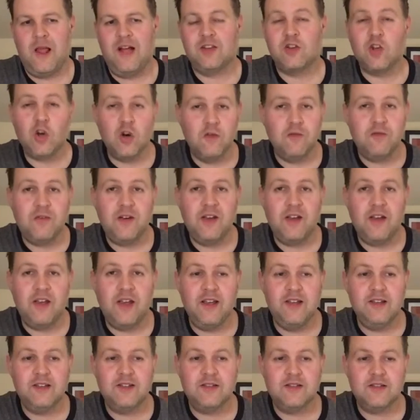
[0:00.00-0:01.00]
I don't think
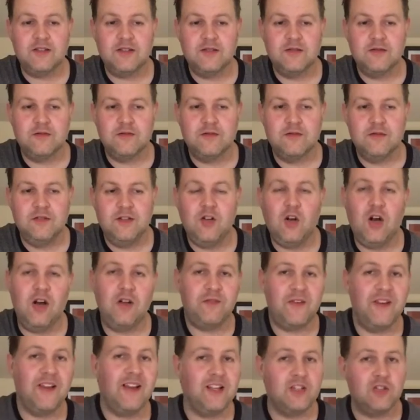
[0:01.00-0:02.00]
it's, you know, I
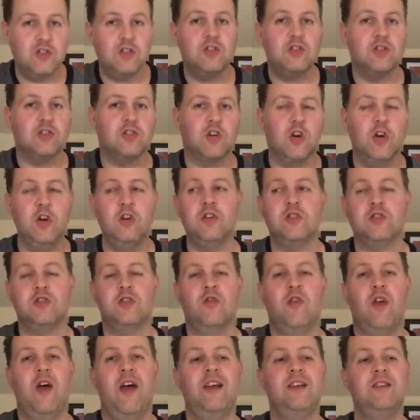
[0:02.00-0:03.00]
think it's just as good as
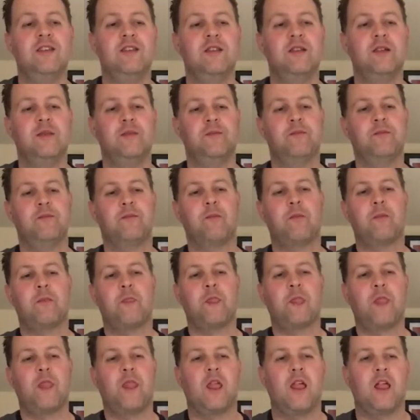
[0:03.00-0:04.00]
the rest.
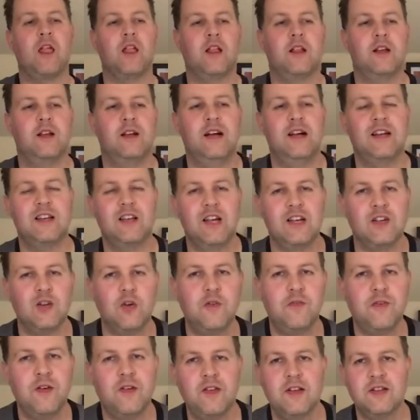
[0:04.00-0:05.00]
I
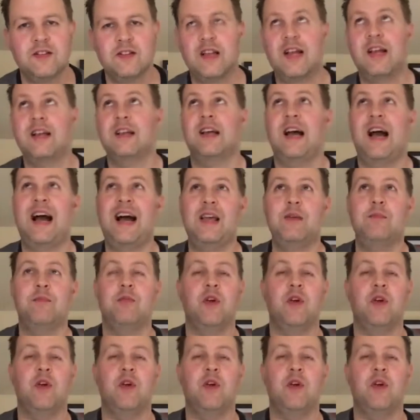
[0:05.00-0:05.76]
do think there's like high